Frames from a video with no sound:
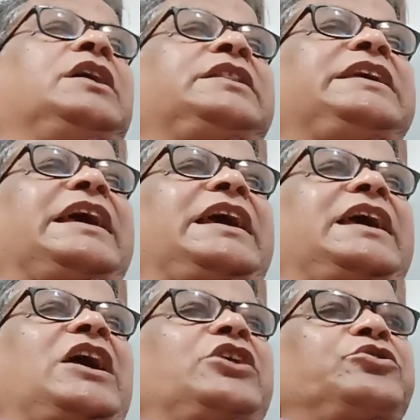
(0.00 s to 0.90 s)

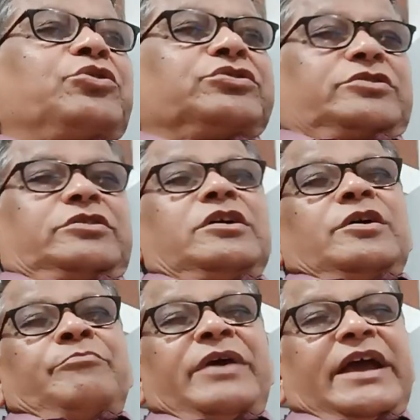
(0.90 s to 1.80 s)
the accused
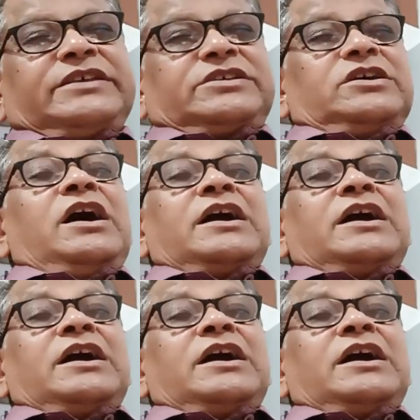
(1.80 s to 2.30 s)
makes